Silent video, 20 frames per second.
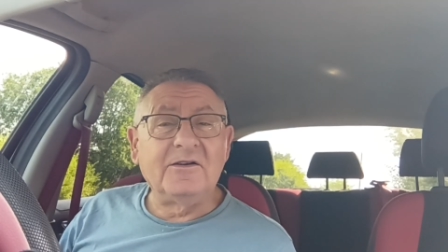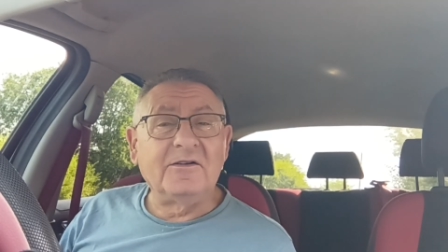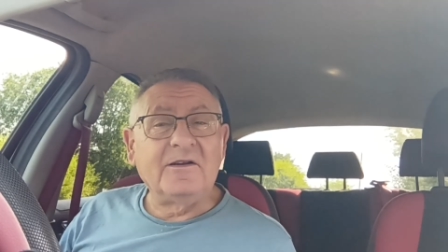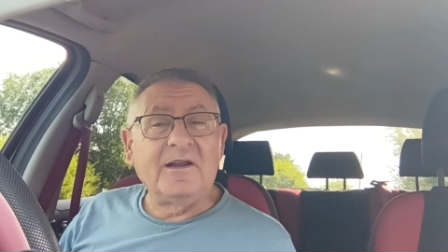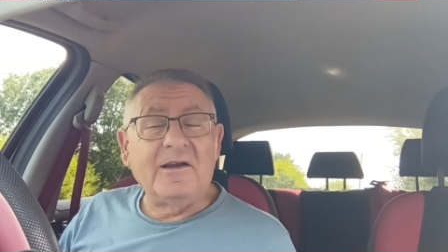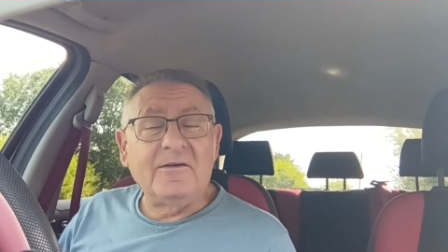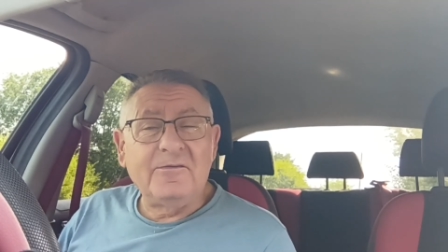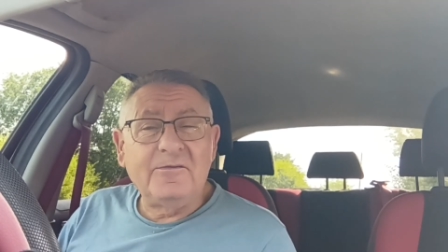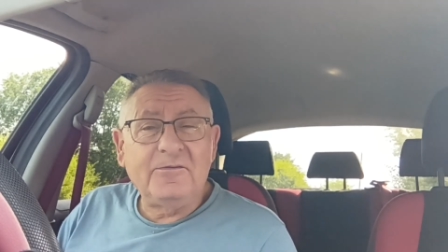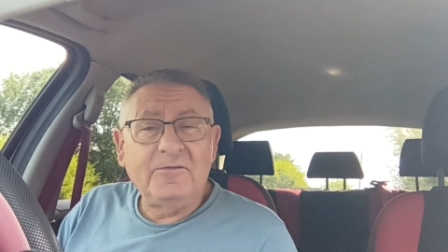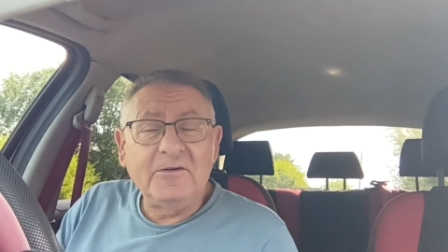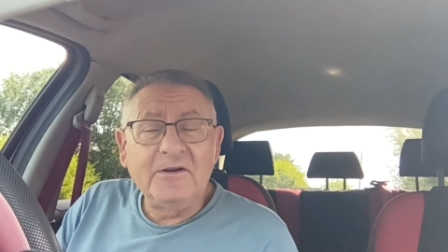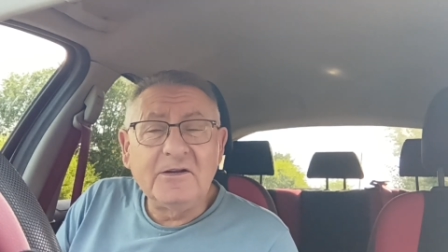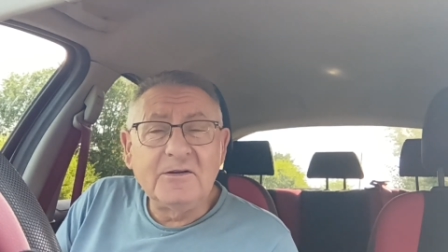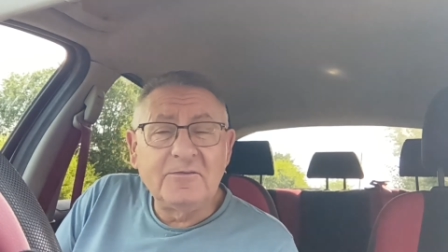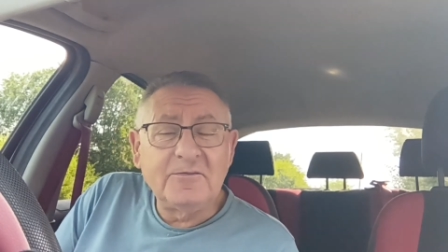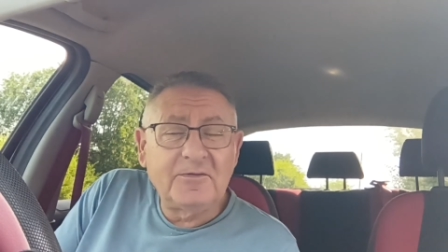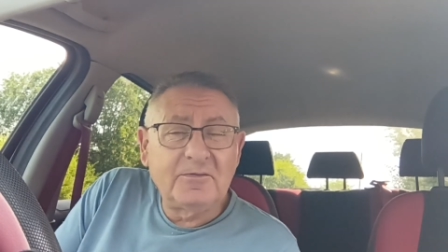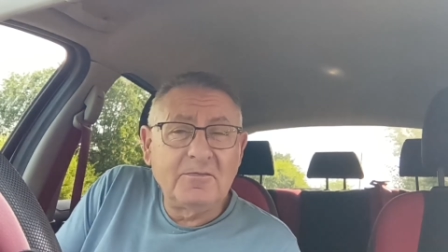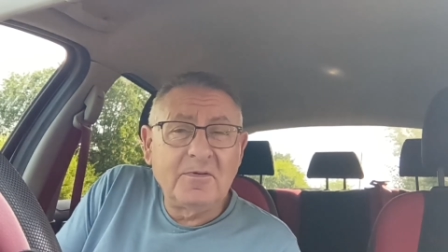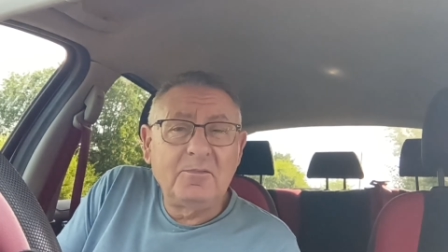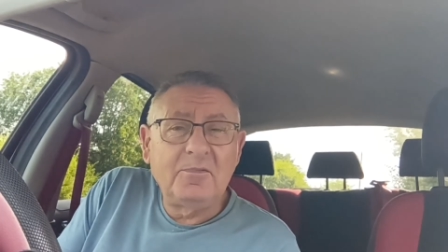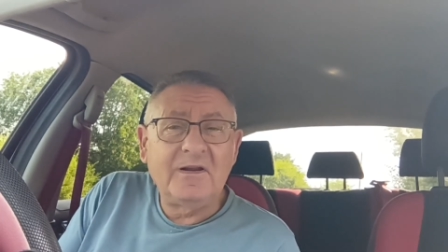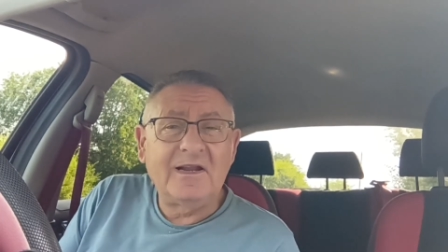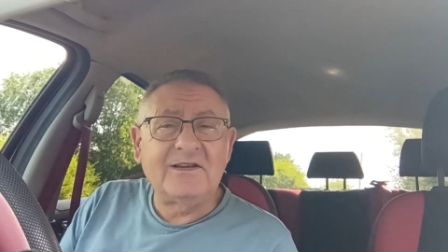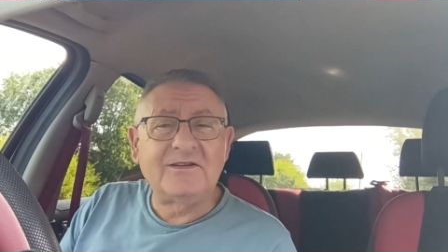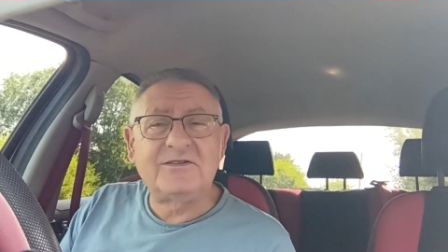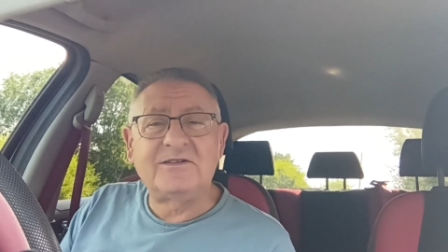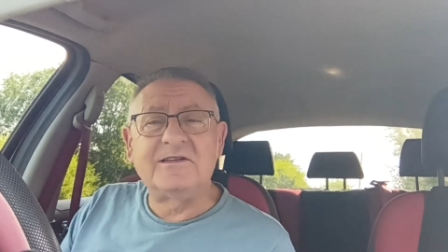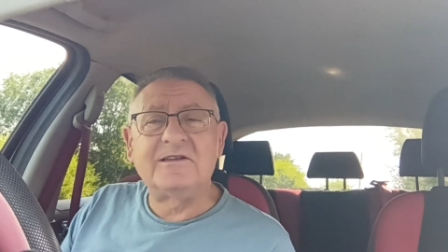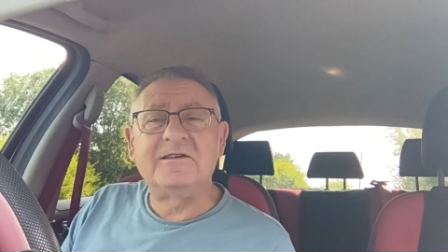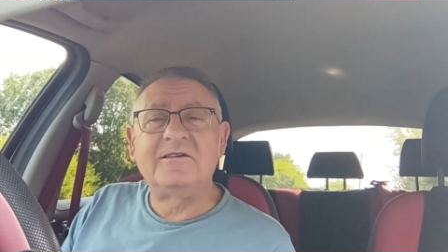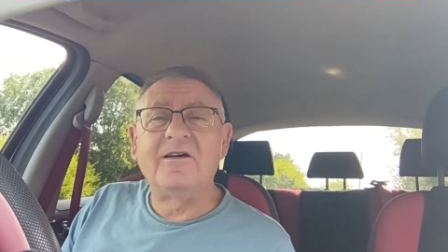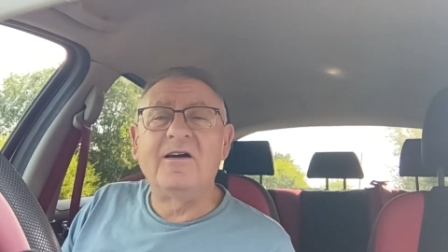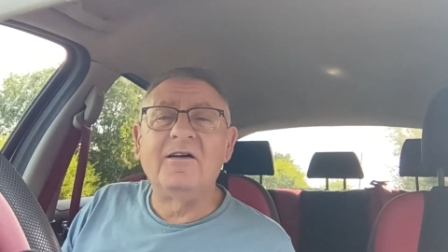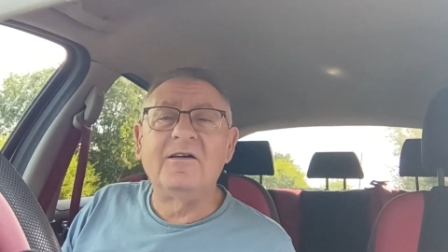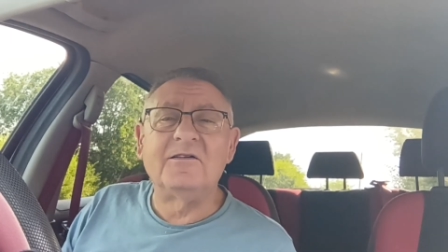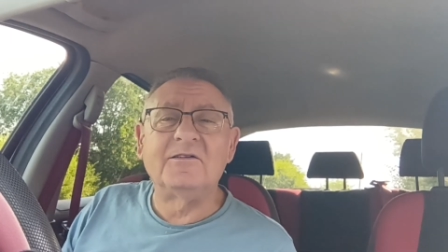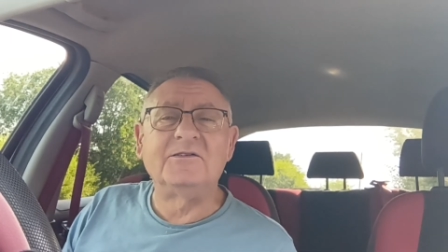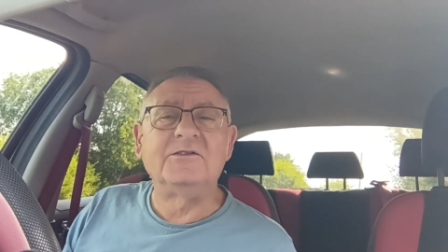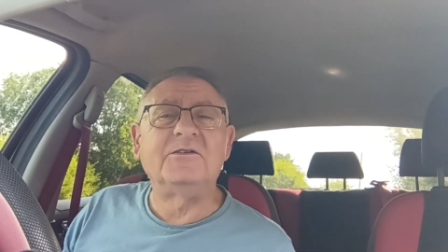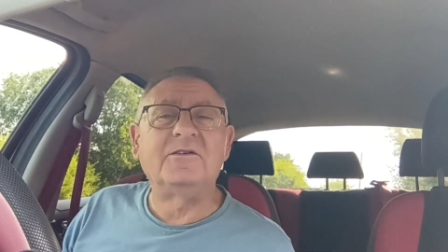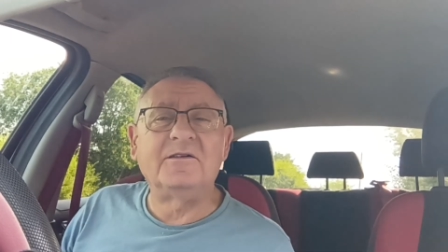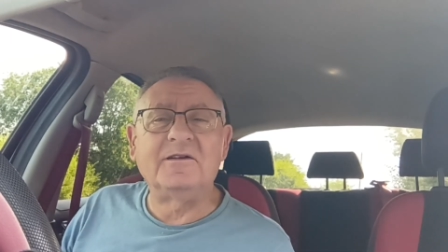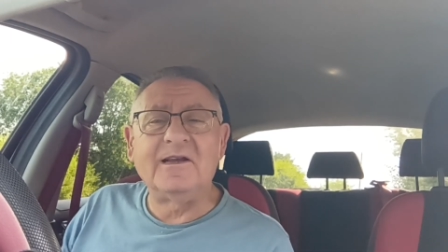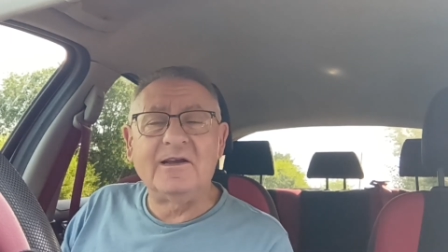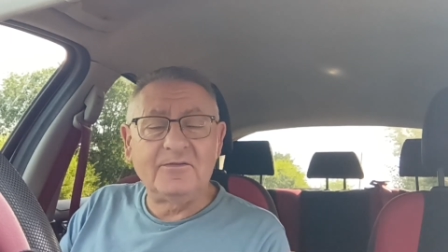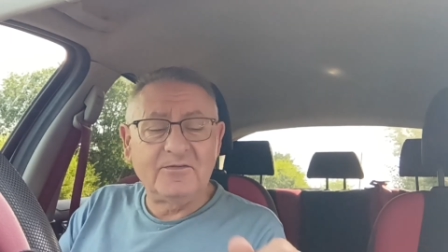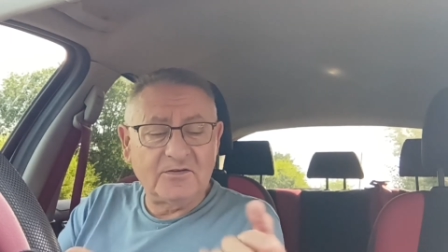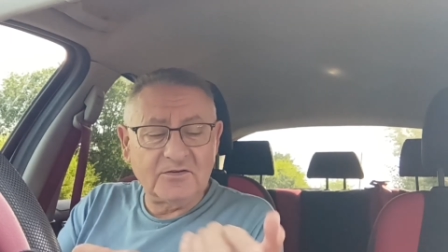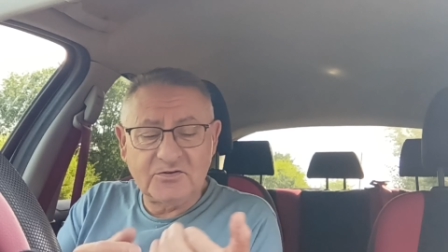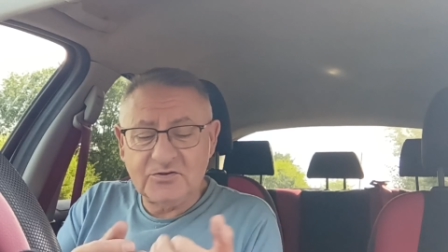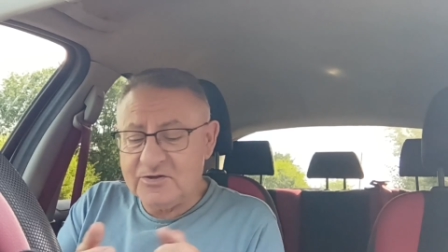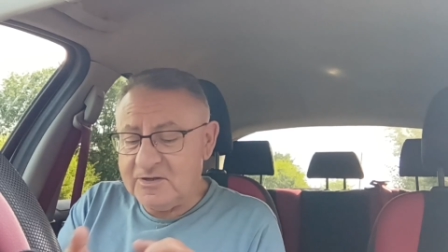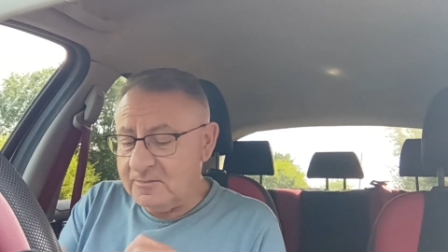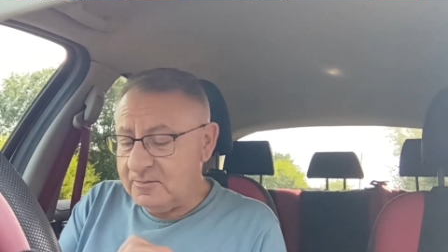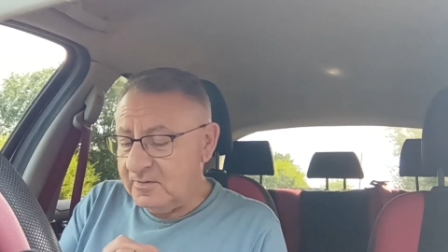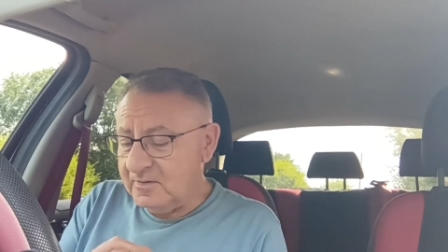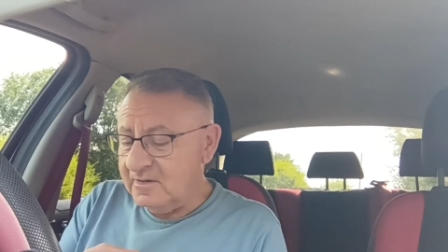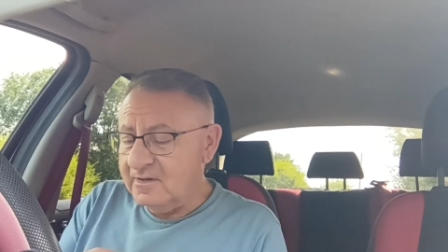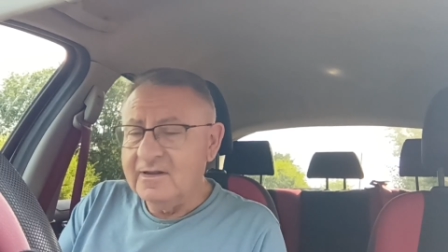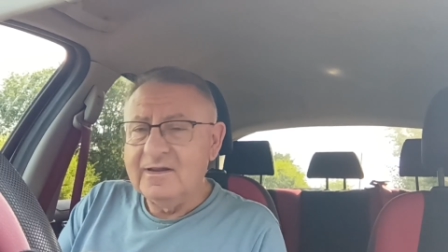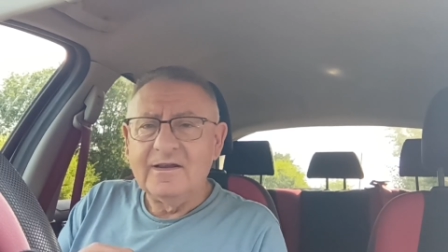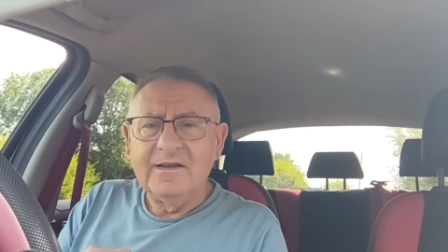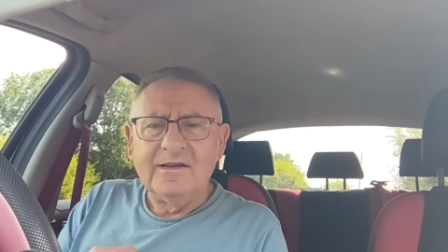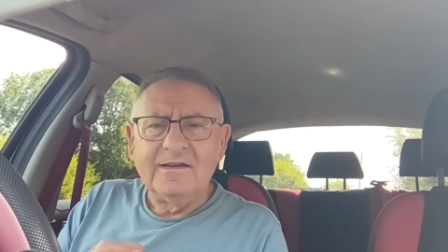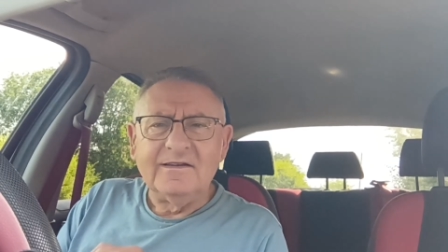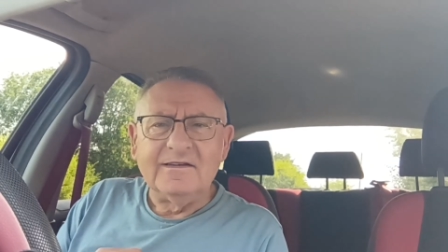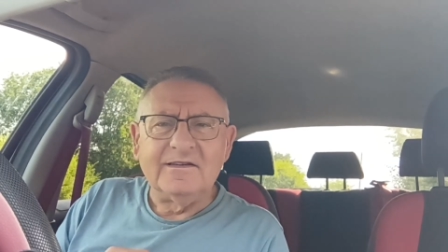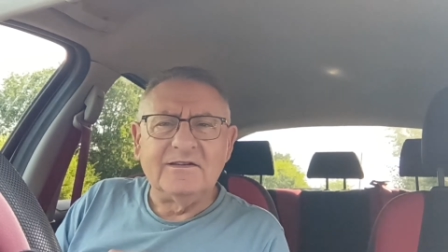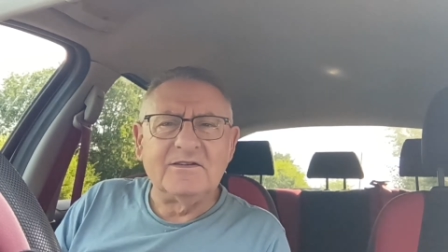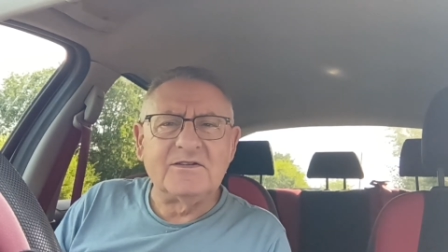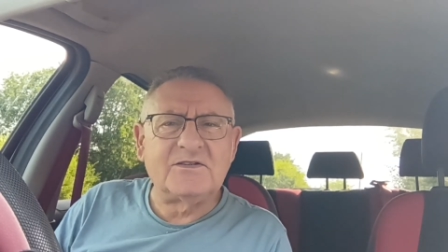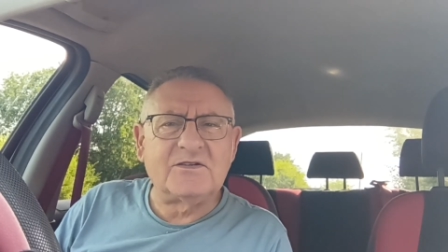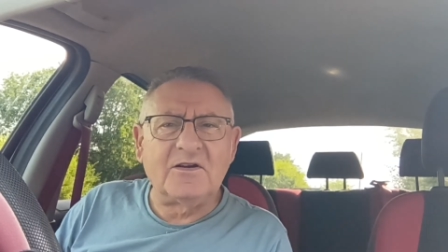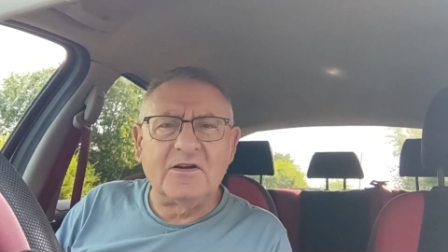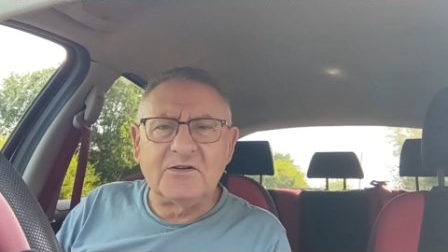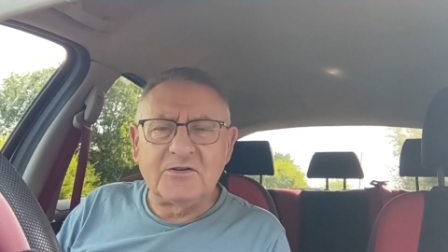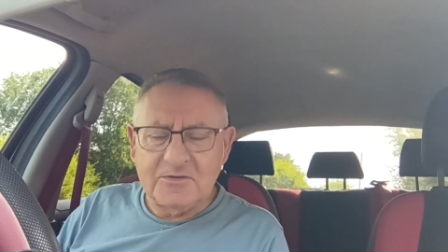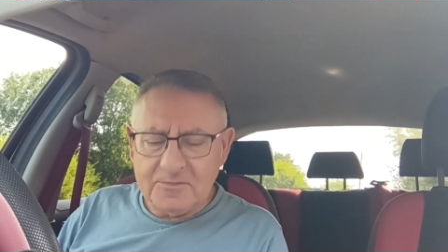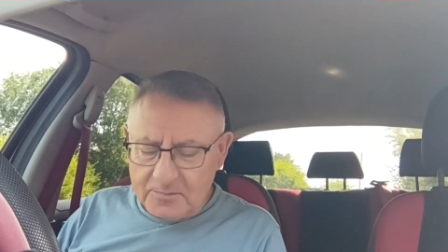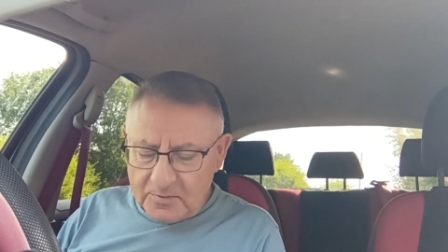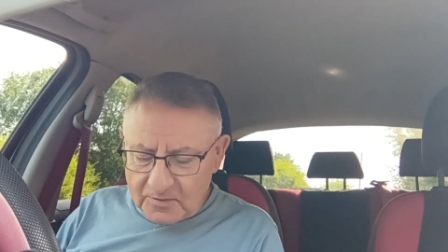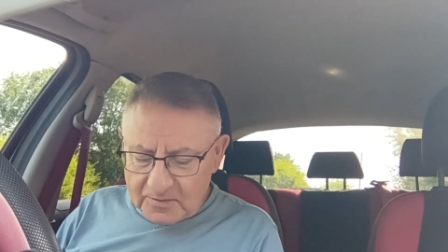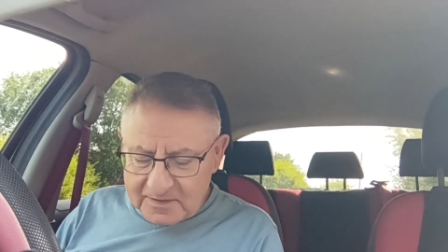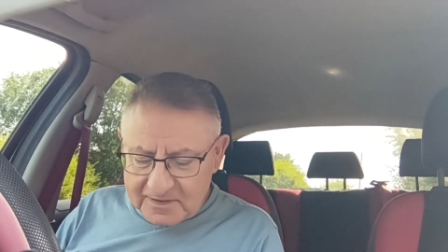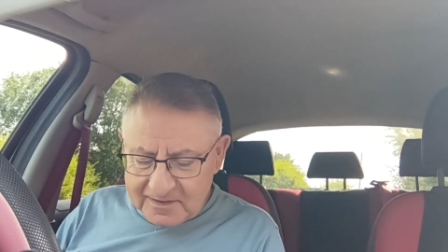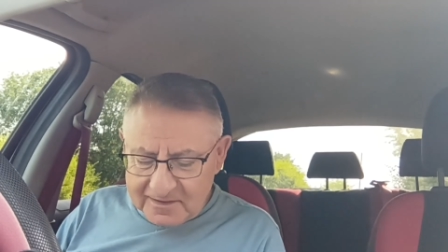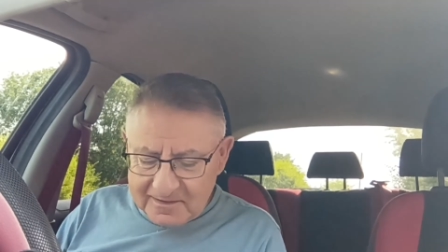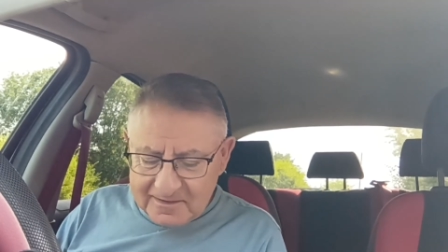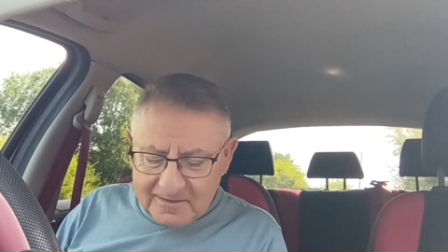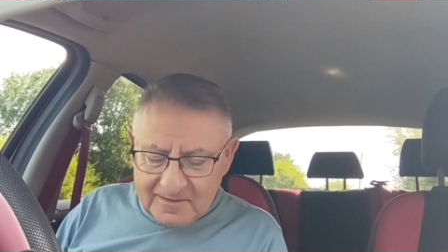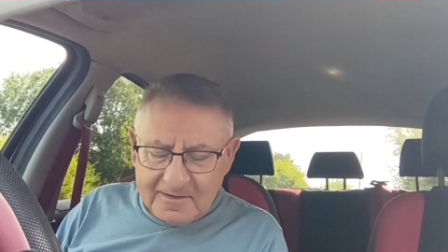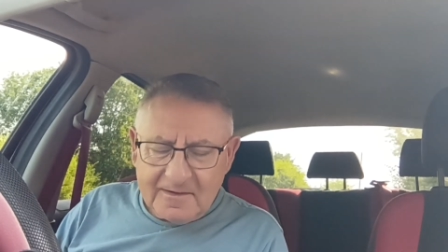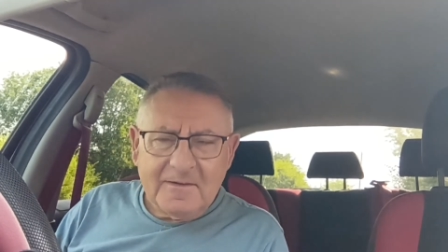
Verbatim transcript: You're going to have freedom from a plastic card. You can have the chip inside your body.